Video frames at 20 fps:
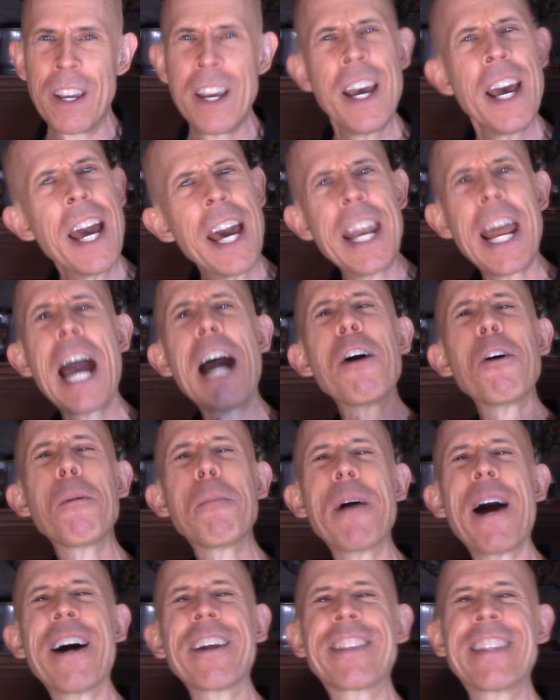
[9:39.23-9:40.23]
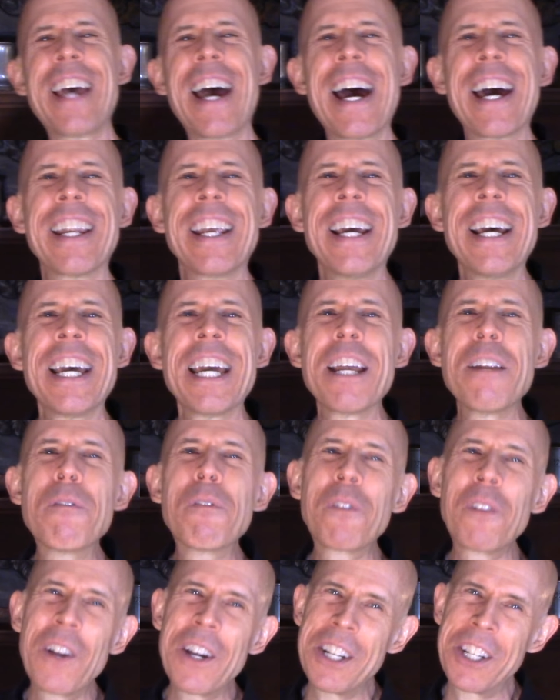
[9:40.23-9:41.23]
And how about that
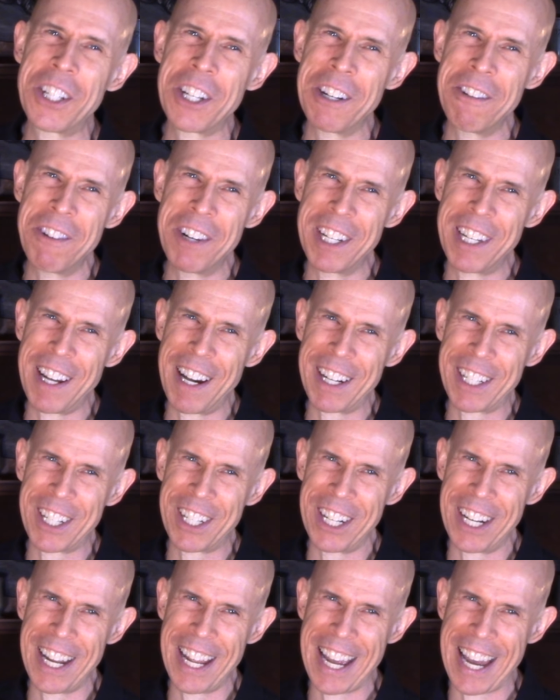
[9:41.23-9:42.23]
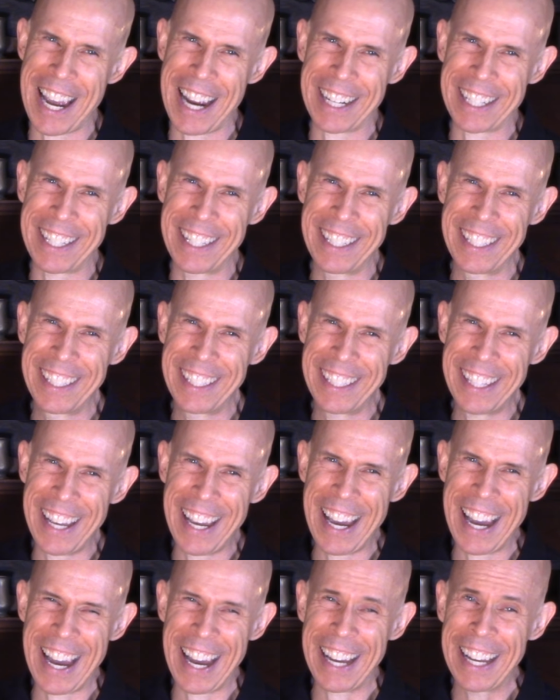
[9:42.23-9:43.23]
Inflation Reduction Act?
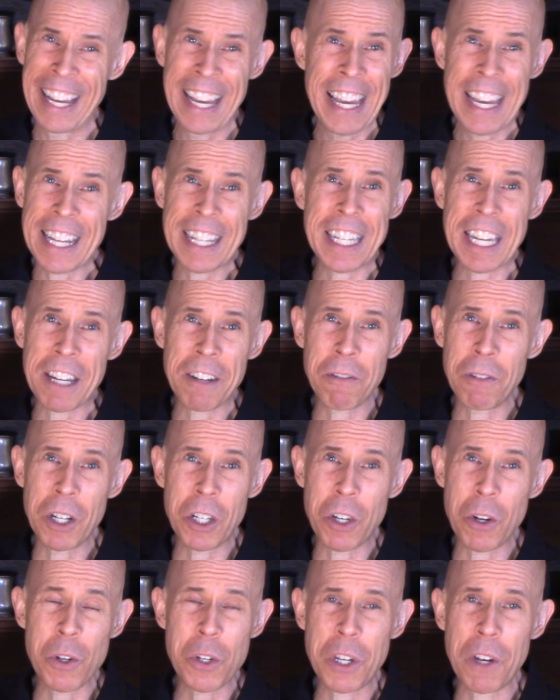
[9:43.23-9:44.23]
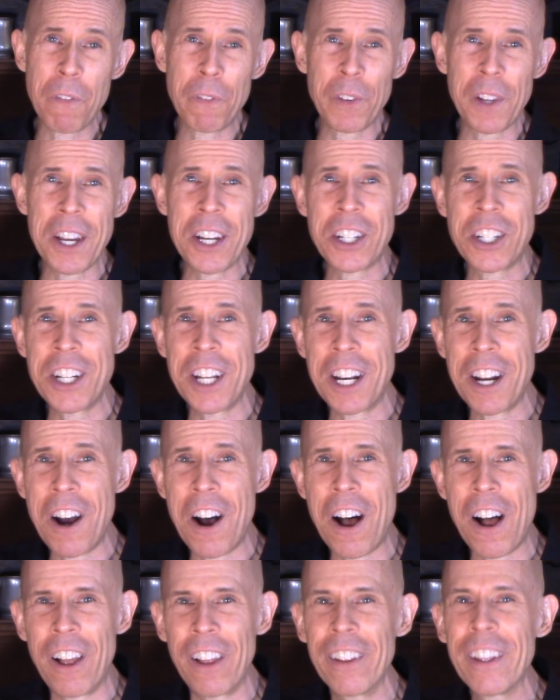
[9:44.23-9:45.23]
Yeah, it didn't reduce inflation at
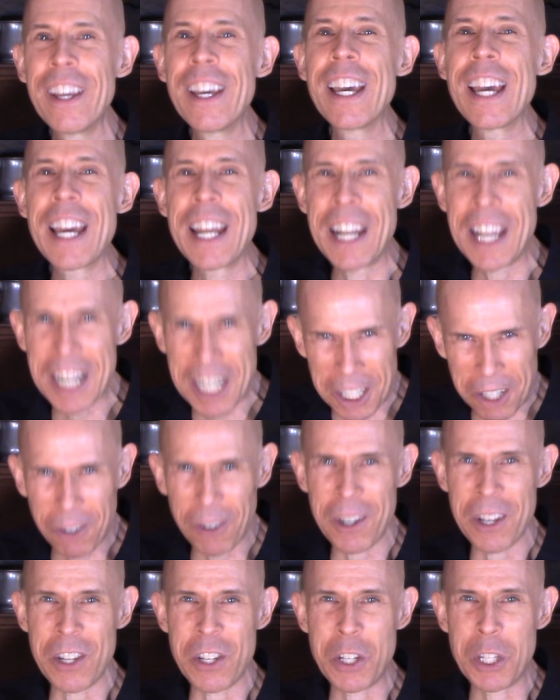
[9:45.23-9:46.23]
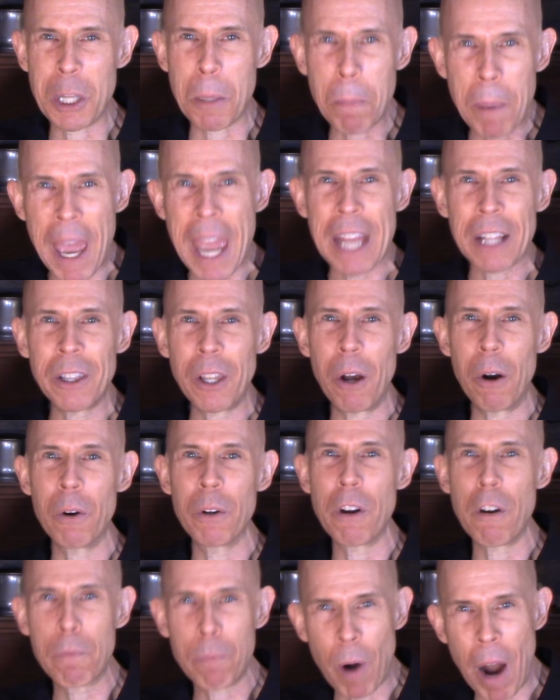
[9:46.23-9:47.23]
all. It increased the payload
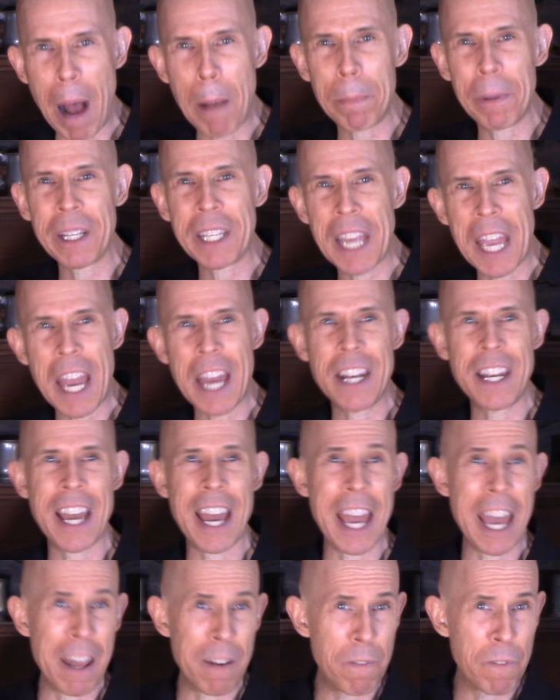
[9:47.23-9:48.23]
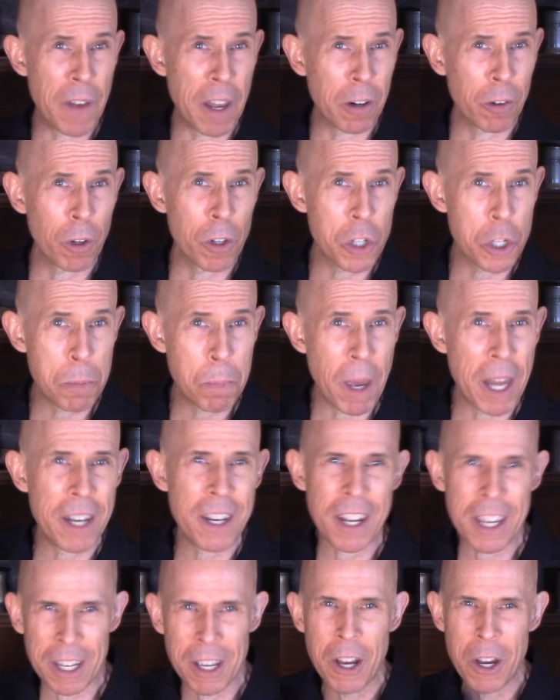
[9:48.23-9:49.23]
of propaganda and federal
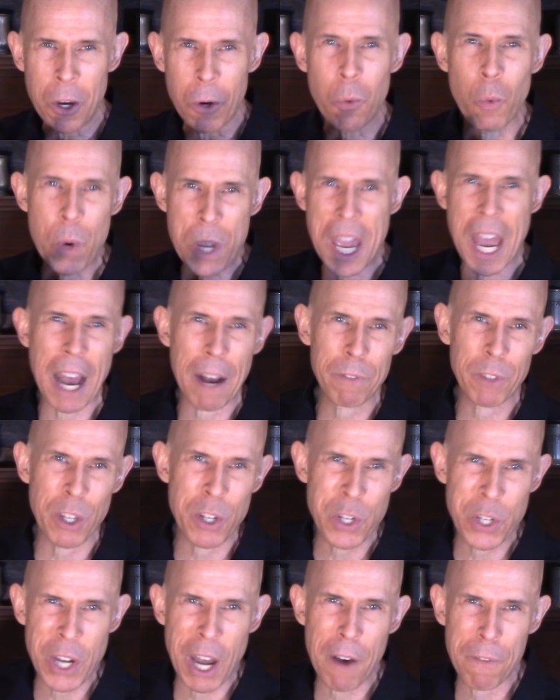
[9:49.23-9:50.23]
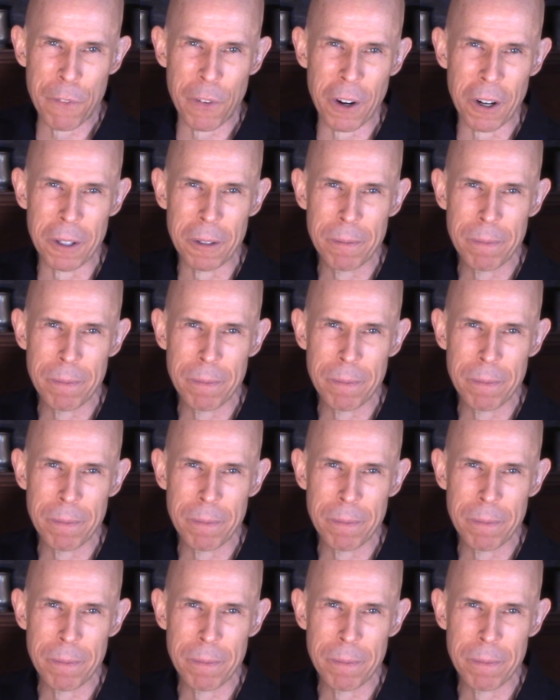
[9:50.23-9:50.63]
spending we have to suffer.